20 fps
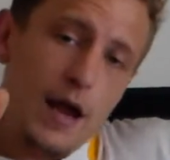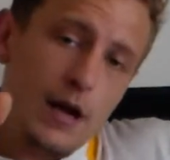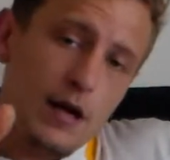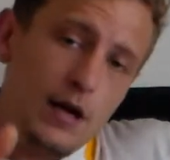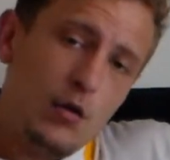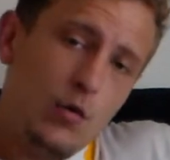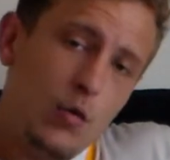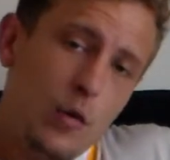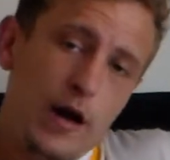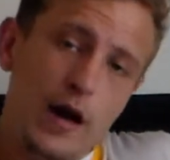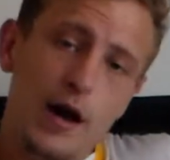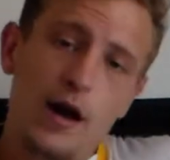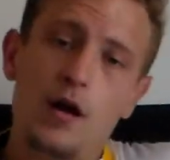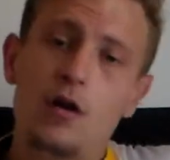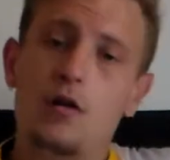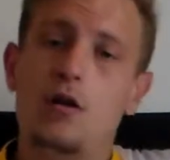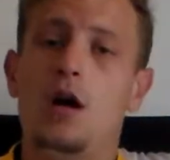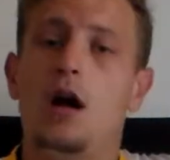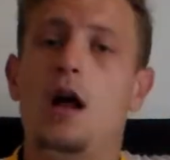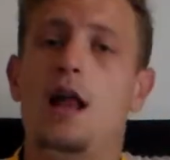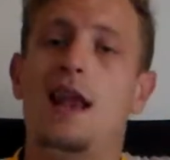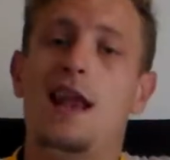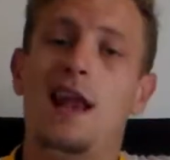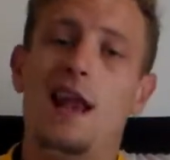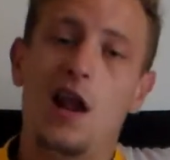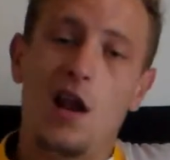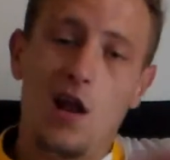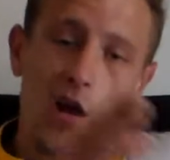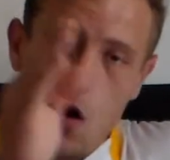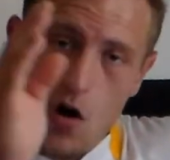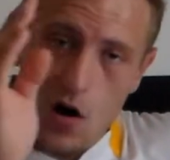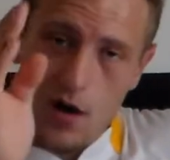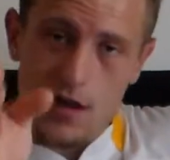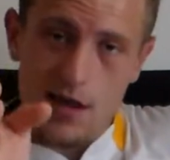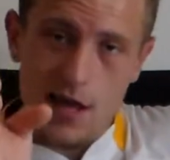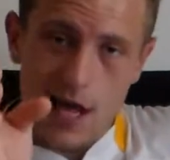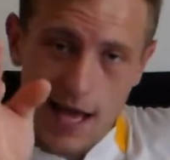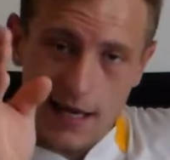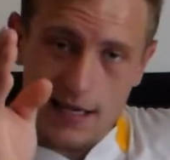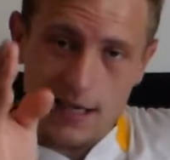Anywhere
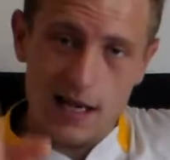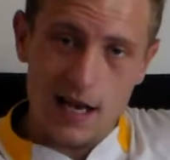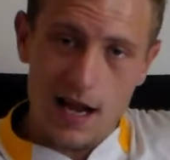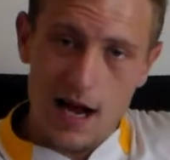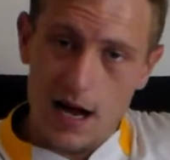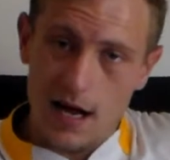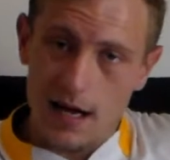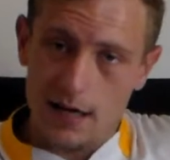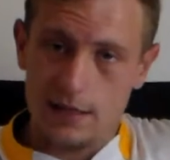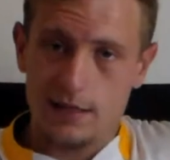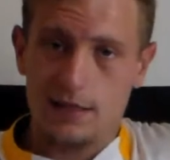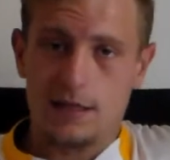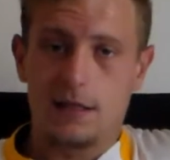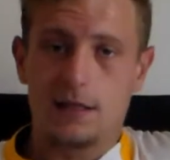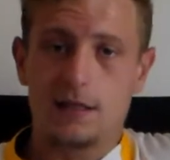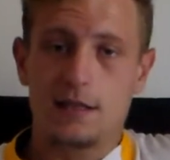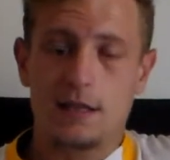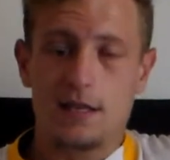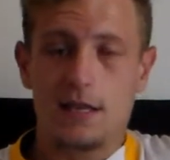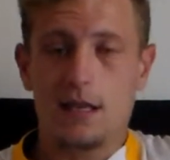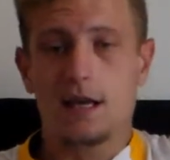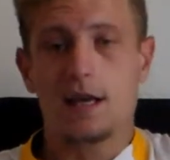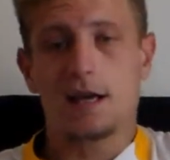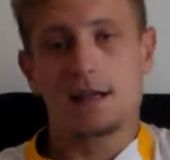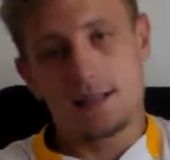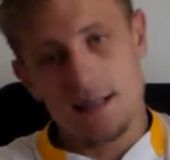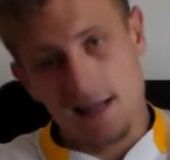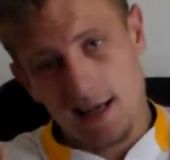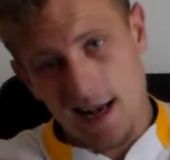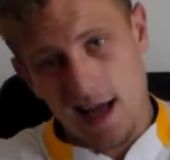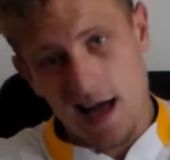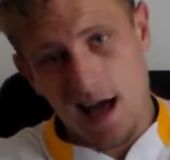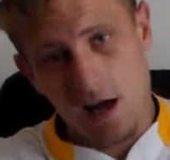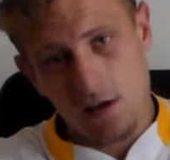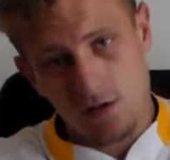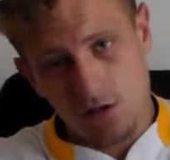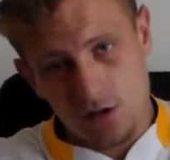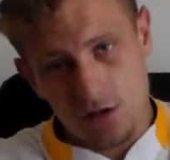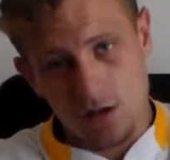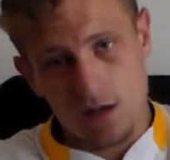along that line, the kicker is
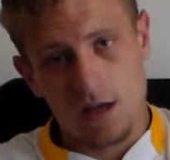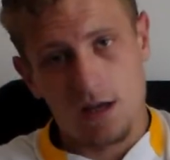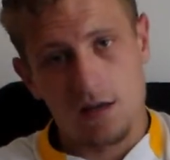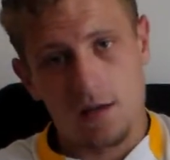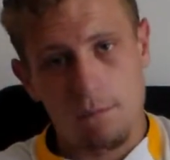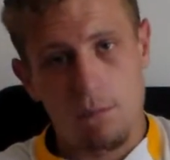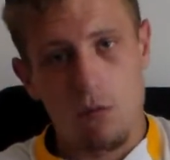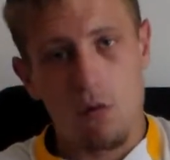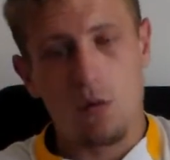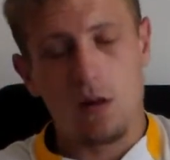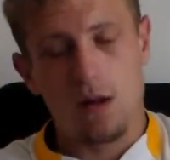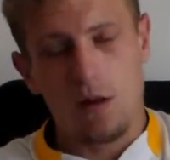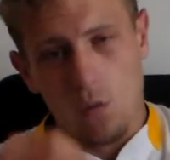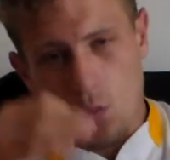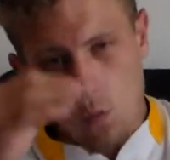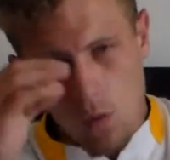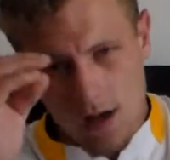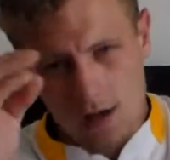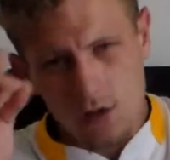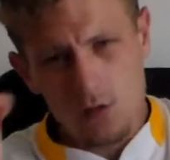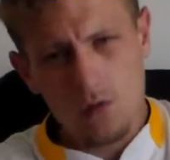allowed to kick the ball in.